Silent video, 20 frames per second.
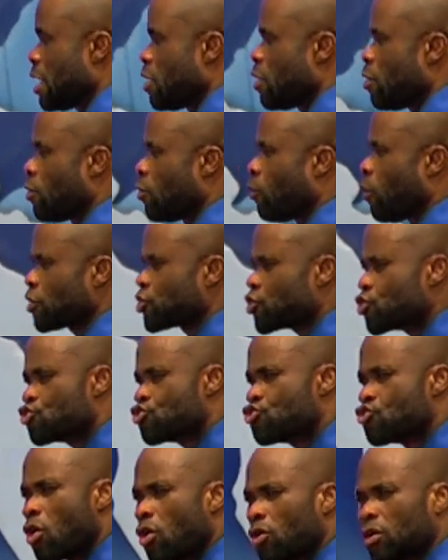What
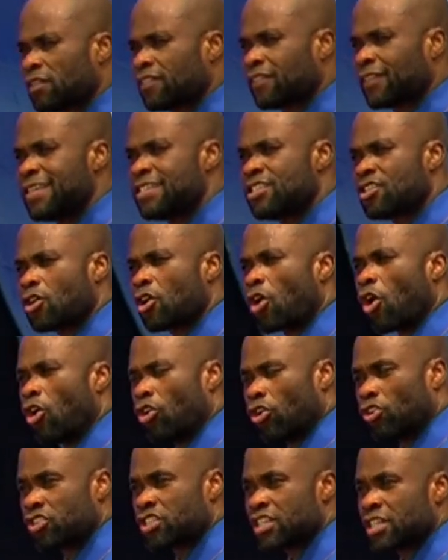struck this
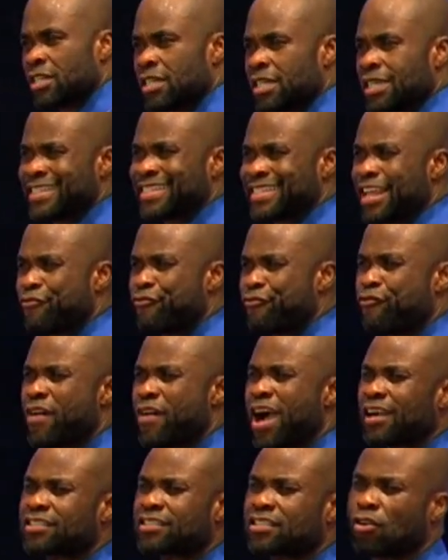chord is the
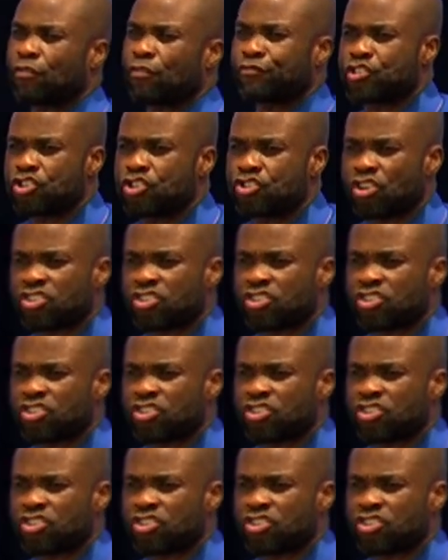fact of Jesus